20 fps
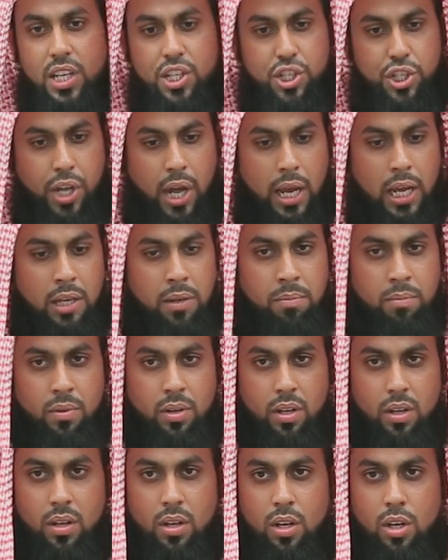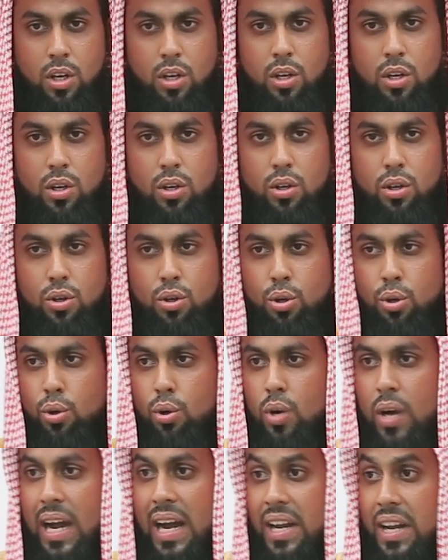ashamed
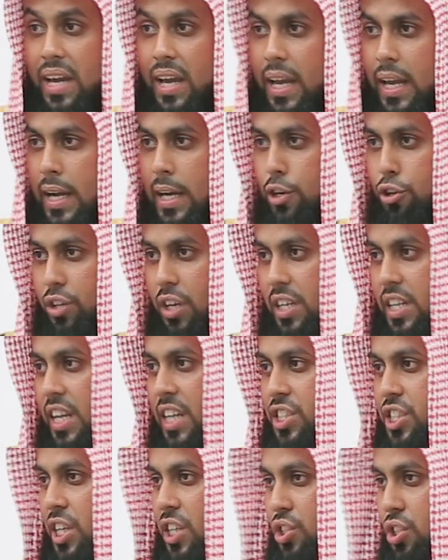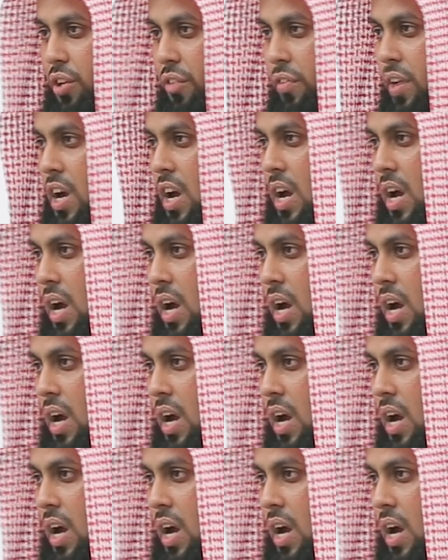to adhere to the teachings of